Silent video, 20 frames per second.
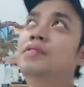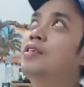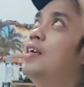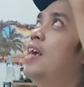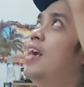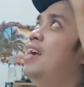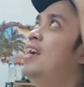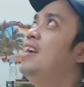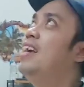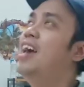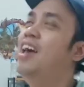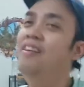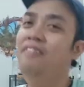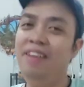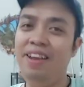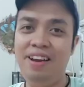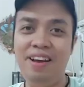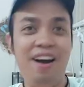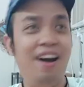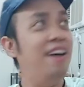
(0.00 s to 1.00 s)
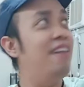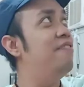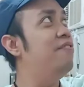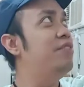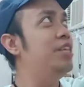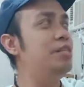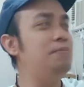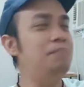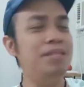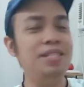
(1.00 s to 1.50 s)
Okay, get rid
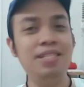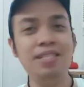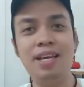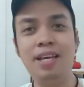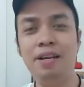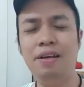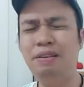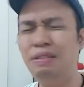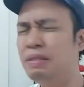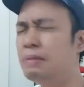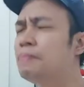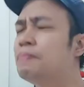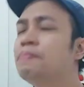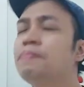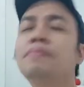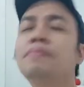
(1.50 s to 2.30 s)
of the mosquitoes.